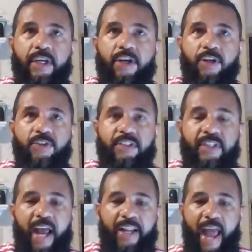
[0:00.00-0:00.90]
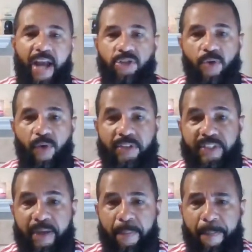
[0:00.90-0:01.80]
including that election was
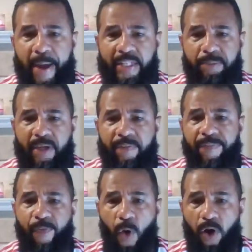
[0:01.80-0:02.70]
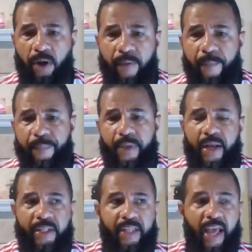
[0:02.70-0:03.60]
the Amendment 4
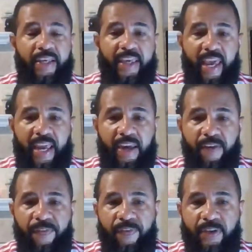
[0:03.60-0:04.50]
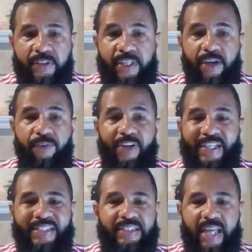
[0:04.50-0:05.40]
that
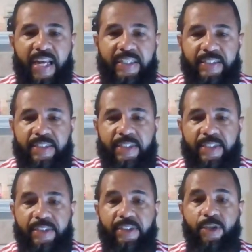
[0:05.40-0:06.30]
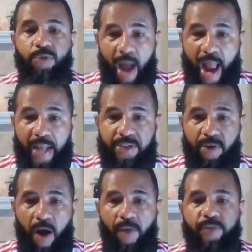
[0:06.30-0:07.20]
reinstate the
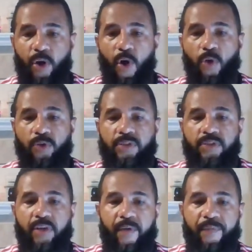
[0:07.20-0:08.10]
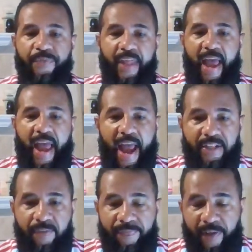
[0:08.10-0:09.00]
rights of those that
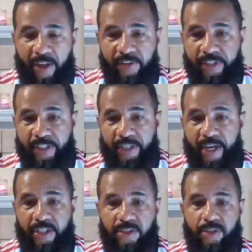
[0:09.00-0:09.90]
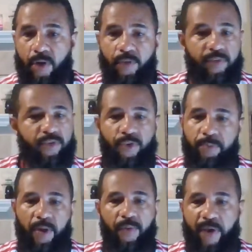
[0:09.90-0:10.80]
had a felony and so
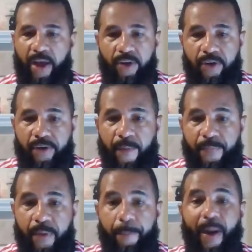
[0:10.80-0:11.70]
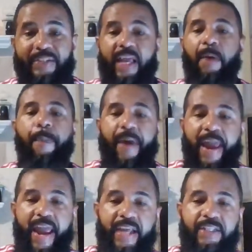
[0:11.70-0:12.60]
criminal record, but they
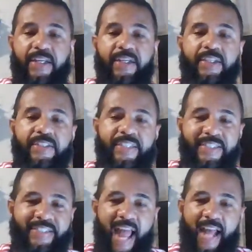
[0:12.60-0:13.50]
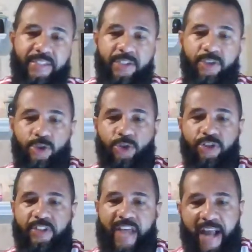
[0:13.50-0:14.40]
paid their debt to
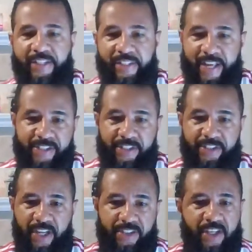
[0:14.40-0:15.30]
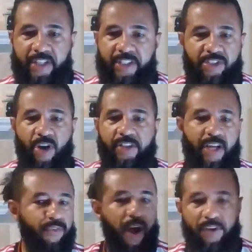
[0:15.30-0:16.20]
society, ladies and gents. This is not
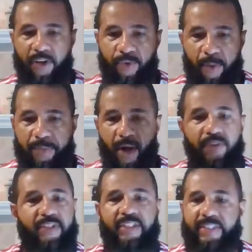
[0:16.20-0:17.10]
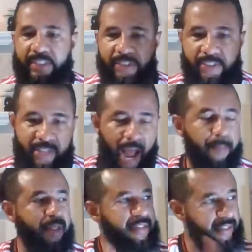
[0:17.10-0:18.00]
a regular criminal. They did the
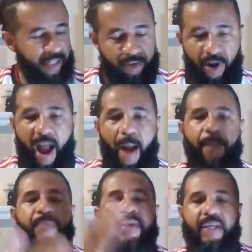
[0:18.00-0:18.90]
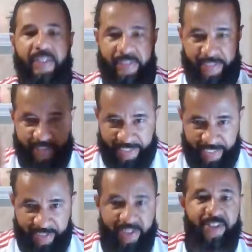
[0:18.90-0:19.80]
time, they did the crime, they
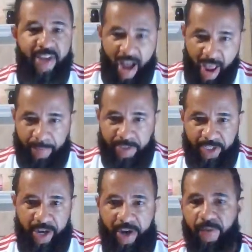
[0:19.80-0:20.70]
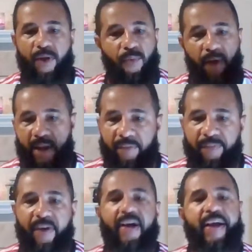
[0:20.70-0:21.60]
did their time in jail and
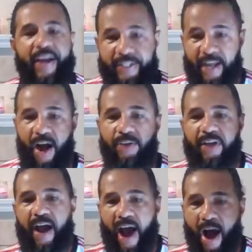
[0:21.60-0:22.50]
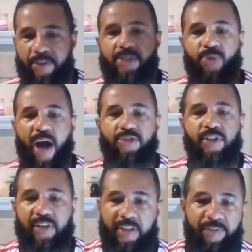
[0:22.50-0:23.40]
whatever, and now they're out trying
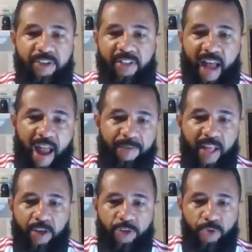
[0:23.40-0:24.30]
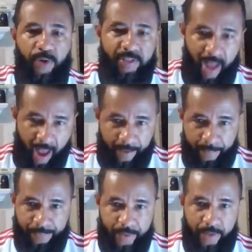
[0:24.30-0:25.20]
to live their life like you and I.
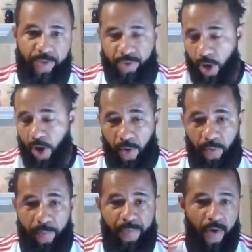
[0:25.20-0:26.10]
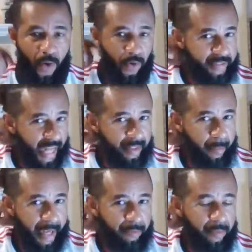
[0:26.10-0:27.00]
So on that,
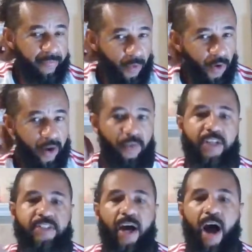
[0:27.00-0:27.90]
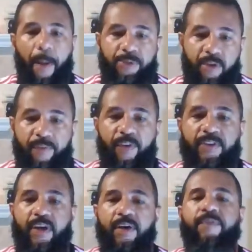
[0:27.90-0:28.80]
Amendment 4 was an option
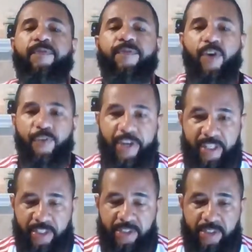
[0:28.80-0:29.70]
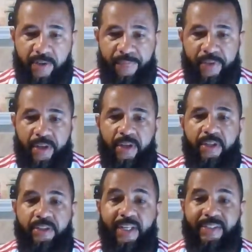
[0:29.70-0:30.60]
for the Floridians
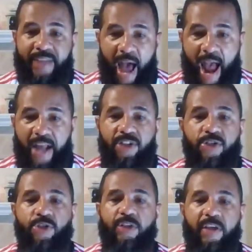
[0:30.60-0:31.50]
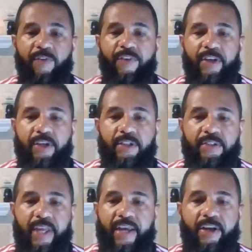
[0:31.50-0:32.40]
decide to see if
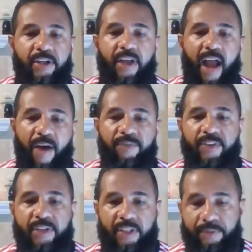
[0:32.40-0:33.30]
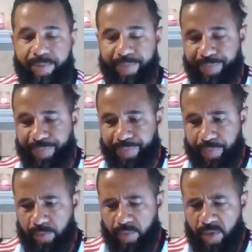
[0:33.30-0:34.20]
they could have their
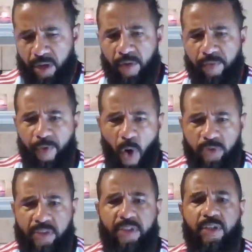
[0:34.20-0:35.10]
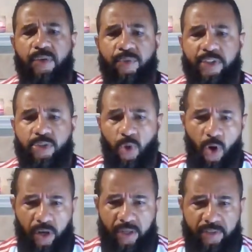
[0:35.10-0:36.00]
votes
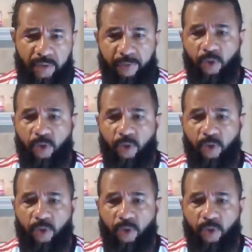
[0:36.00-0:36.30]
restored,